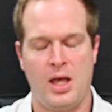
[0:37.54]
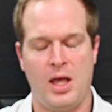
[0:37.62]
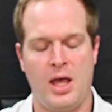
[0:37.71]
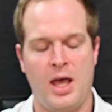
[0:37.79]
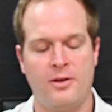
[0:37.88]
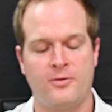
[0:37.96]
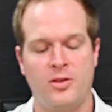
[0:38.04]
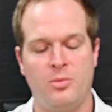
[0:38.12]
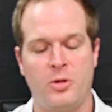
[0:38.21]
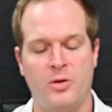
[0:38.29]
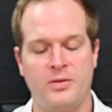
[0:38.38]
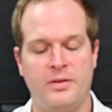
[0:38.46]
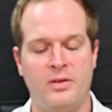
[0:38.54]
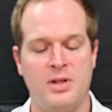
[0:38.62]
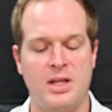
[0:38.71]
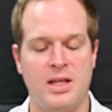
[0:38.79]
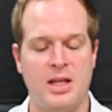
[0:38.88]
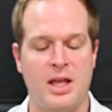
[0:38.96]
After the bones of the
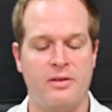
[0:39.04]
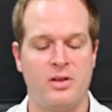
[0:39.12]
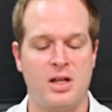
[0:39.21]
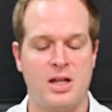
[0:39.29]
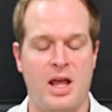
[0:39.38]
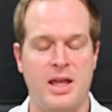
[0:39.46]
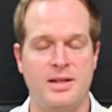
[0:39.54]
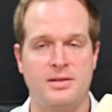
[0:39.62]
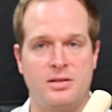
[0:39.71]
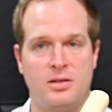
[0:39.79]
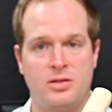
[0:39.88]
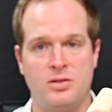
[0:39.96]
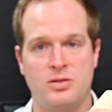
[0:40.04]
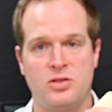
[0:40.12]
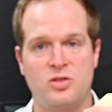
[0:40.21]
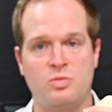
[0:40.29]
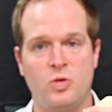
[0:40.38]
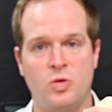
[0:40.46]
knee have nice,
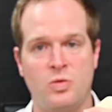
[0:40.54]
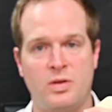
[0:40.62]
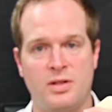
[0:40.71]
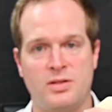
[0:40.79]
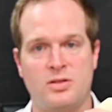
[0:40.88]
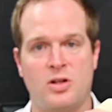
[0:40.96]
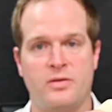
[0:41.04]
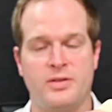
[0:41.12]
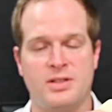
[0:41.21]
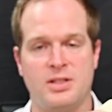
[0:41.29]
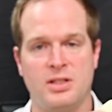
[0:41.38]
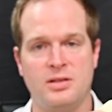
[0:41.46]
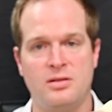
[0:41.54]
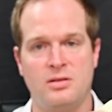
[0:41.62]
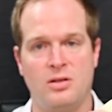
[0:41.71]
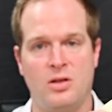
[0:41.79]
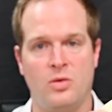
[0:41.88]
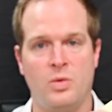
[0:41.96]
smooth surfaces,
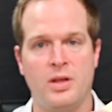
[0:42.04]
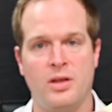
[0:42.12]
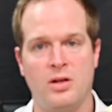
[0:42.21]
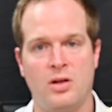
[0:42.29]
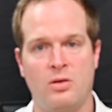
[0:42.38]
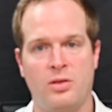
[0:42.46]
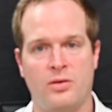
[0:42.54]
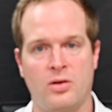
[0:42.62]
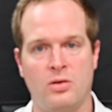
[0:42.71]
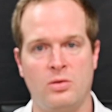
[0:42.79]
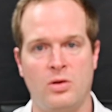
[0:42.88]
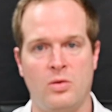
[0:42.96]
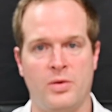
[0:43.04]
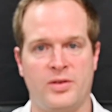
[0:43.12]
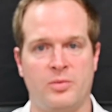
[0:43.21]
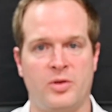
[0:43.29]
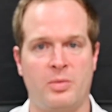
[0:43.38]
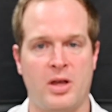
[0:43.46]
we then go through with
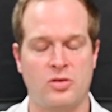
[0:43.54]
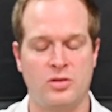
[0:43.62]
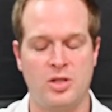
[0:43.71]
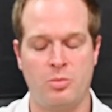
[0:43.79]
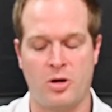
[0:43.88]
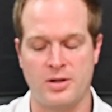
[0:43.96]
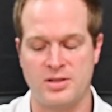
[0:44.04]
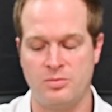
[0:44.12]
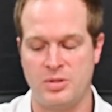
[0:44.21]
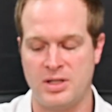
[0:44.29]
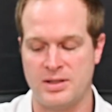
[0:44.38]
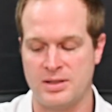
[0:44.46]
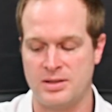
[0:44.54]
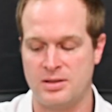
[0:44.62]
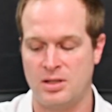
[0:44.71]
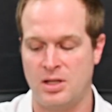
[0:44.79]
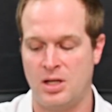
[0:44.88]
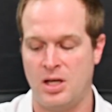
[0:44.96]
some specialty parts and pieces
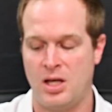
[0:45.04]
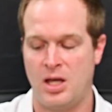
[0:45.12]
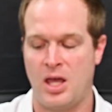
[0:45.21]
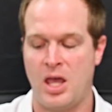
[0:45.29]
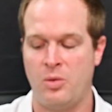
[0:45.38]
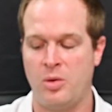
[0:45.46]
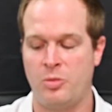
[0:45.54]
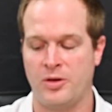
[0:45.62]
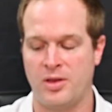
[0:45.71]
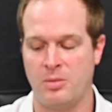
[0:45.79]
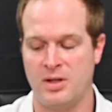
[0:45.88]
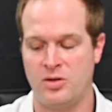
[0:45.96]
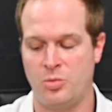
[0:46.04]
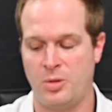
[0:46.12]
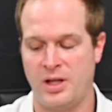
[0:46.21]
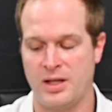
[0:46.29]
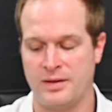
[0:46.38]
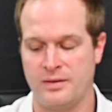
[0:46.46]
and we put them into
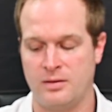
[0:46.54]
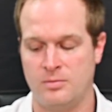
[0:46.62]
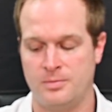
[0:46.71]
place.